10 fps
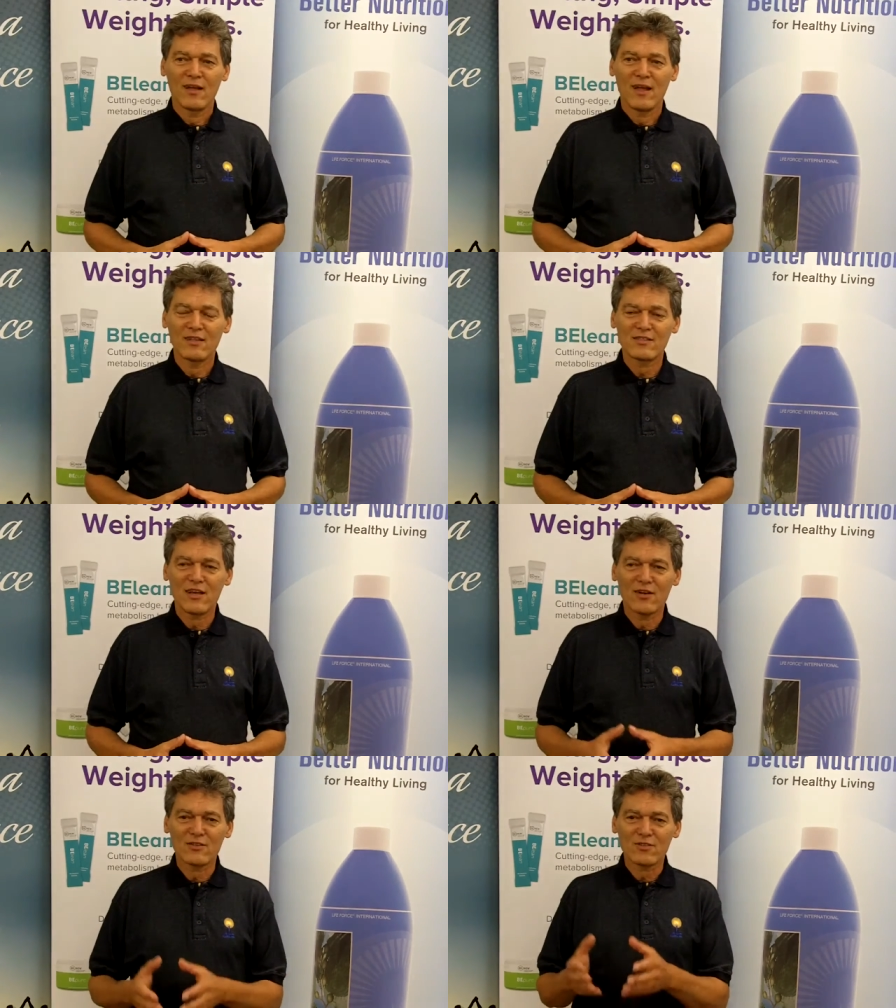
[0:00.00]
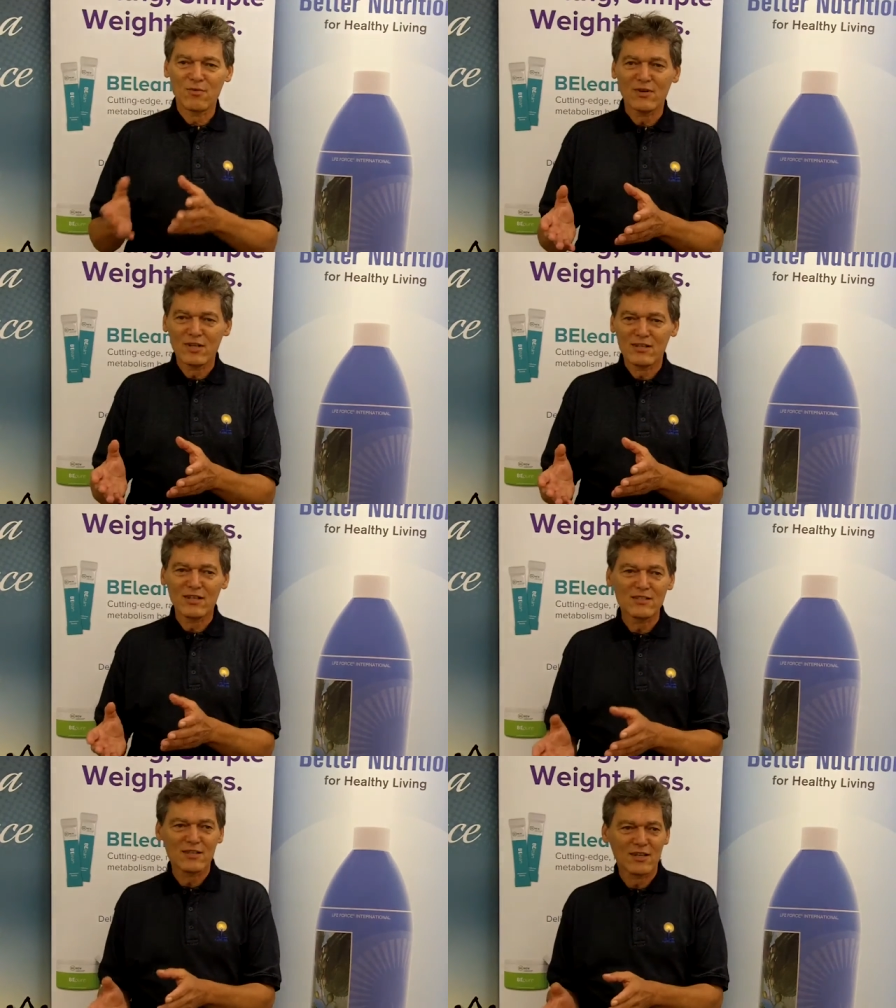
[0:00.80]
And so Swan and
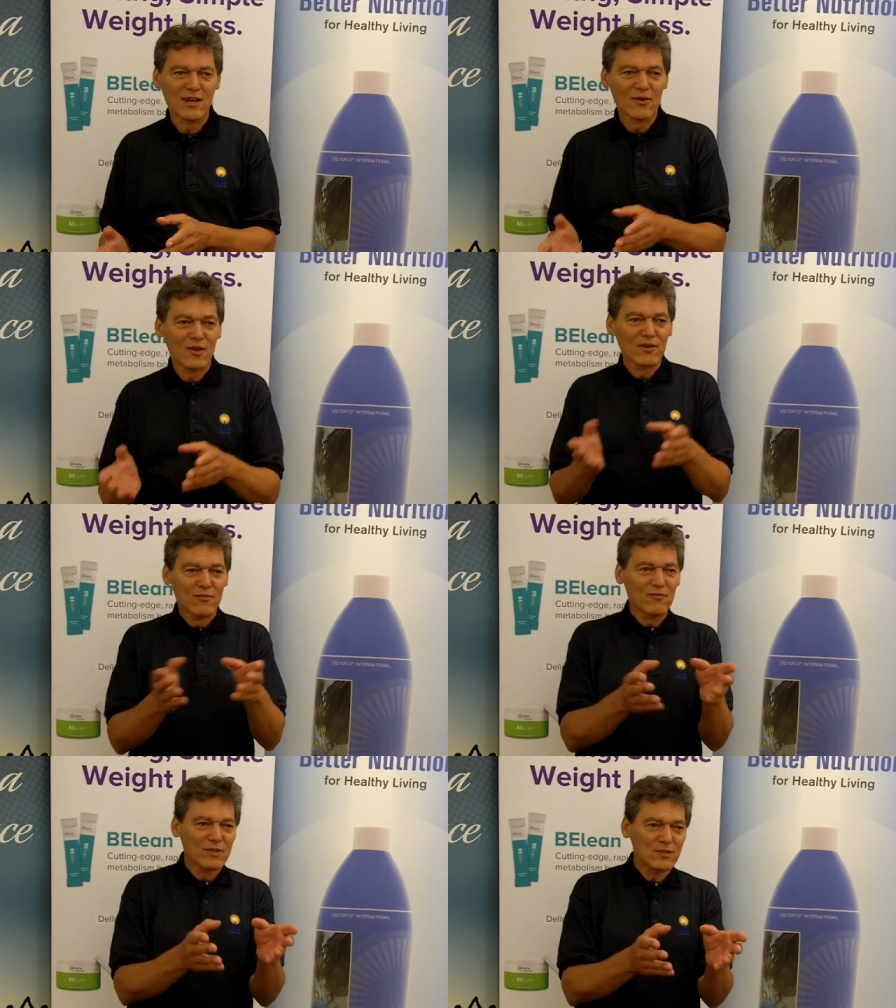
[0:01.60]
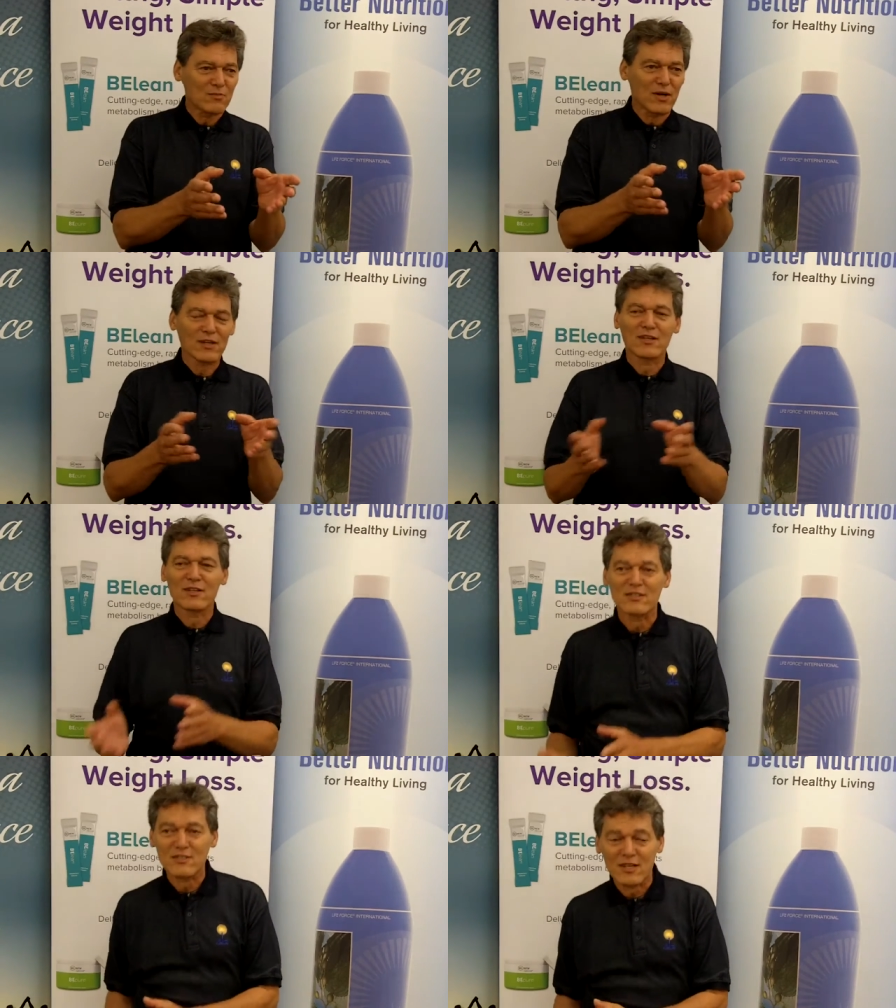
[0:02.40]
Lisa going with Michael
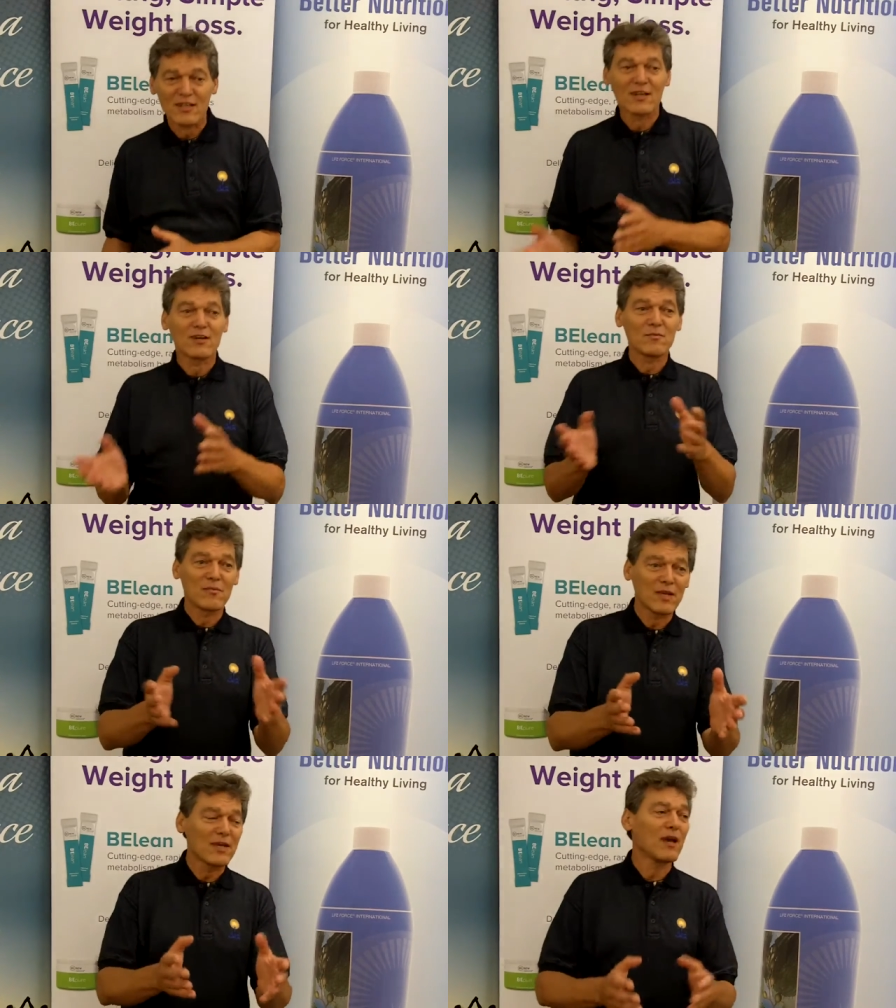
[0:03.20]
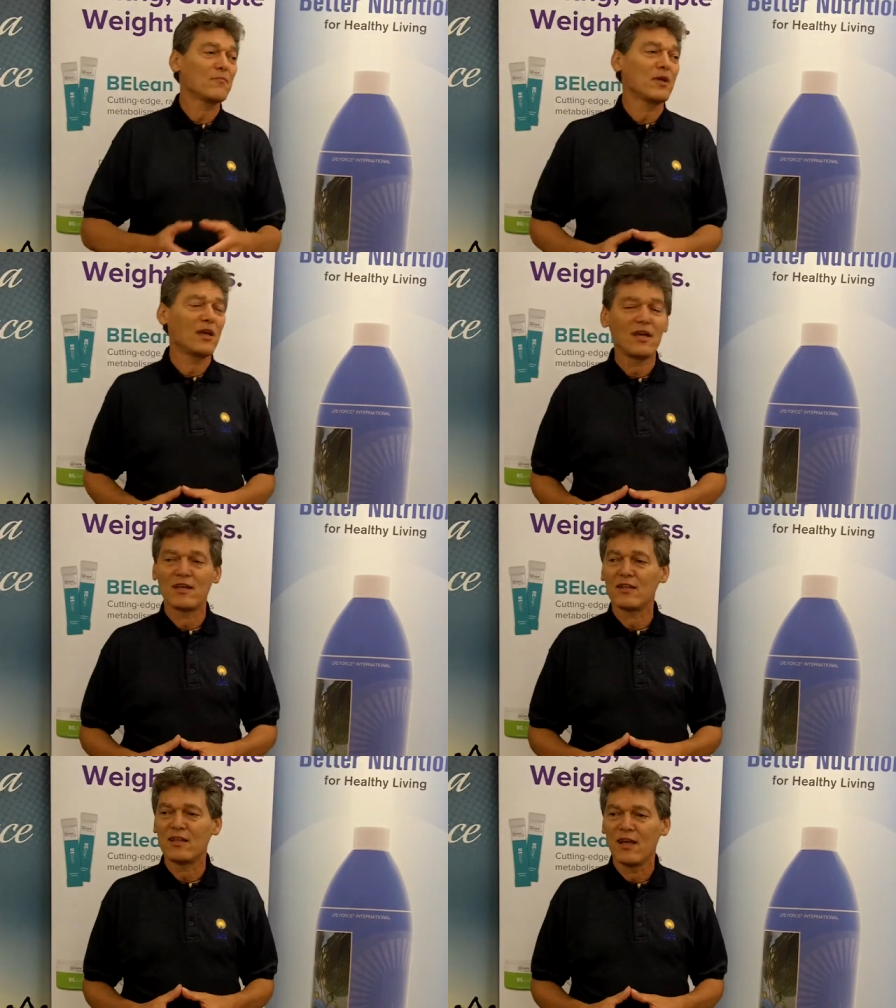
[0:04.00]
and Kristen and me coming
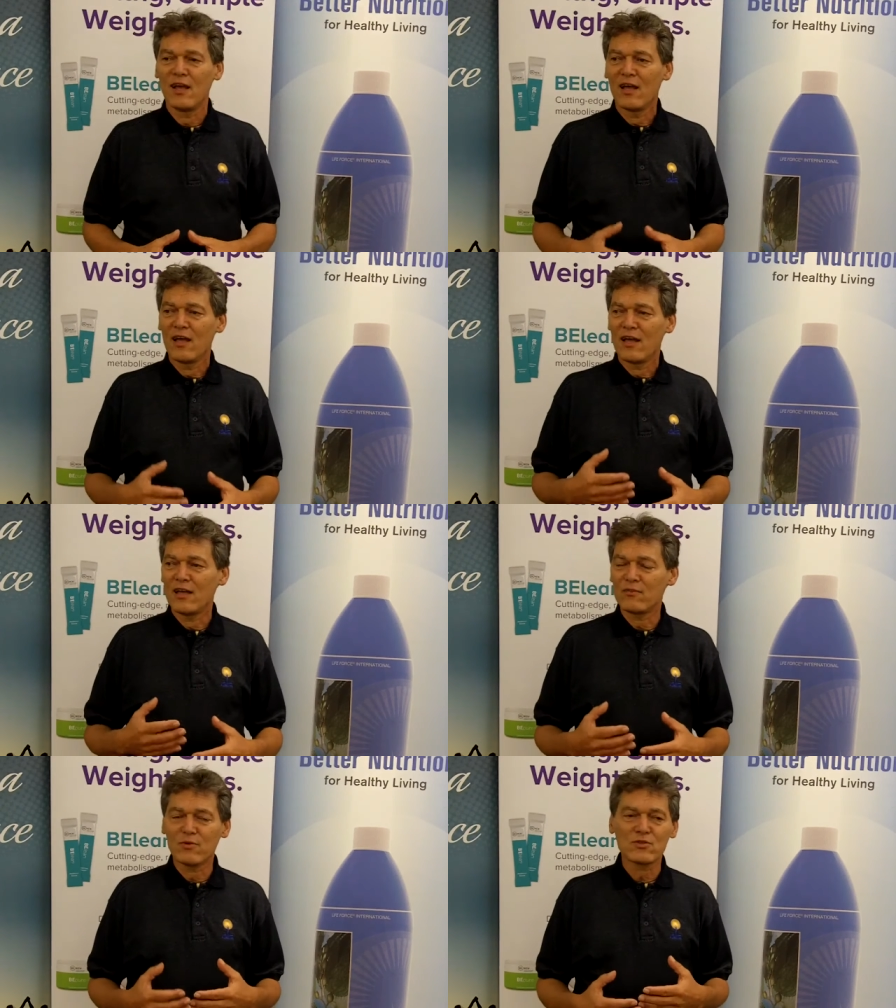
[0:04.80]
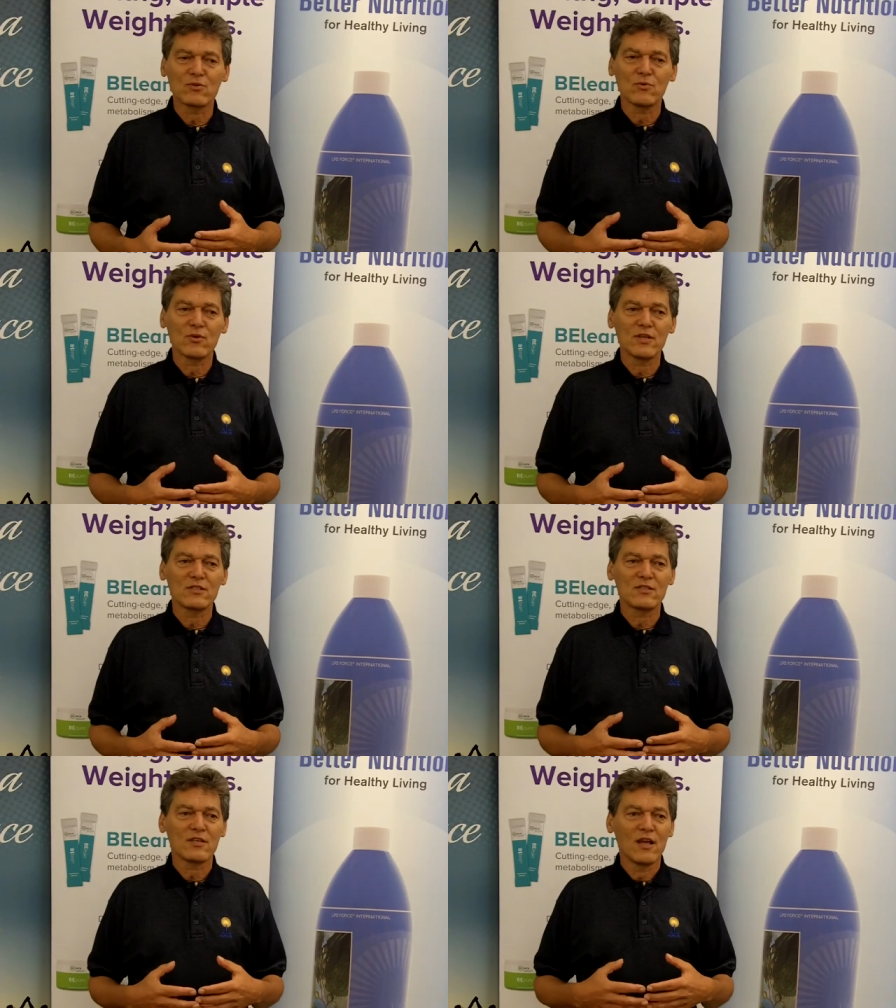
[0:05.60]
in, it was all
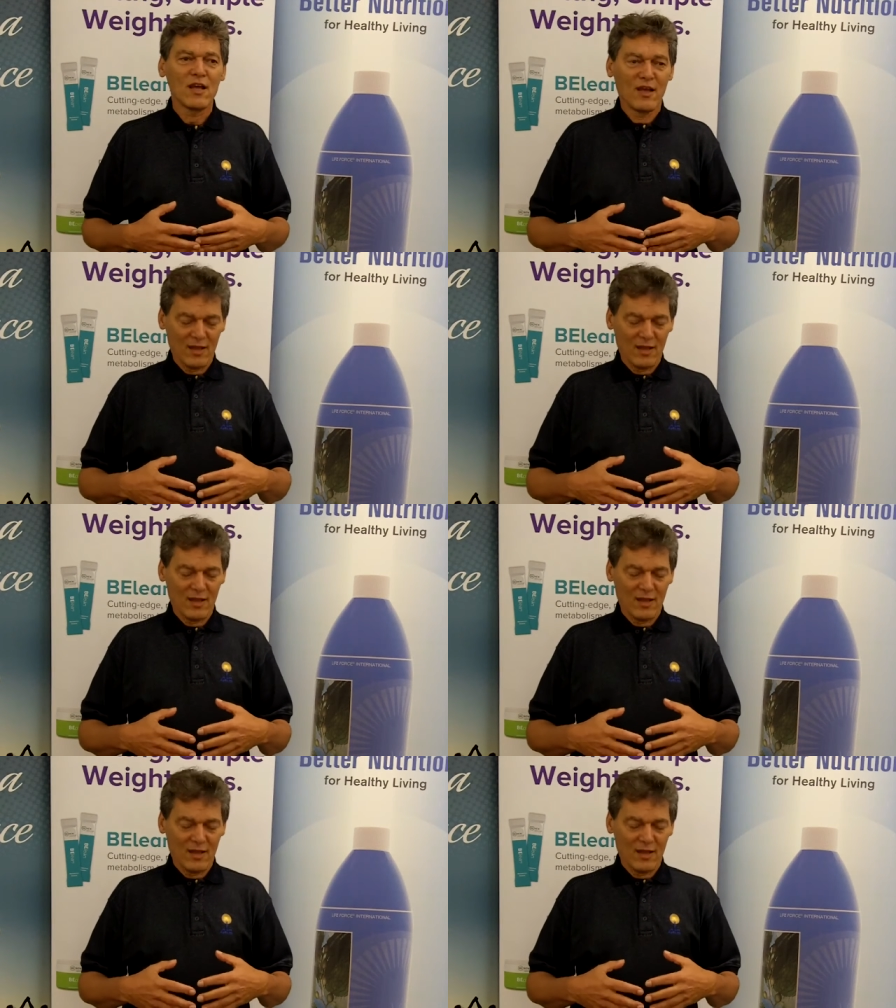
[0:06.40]
this,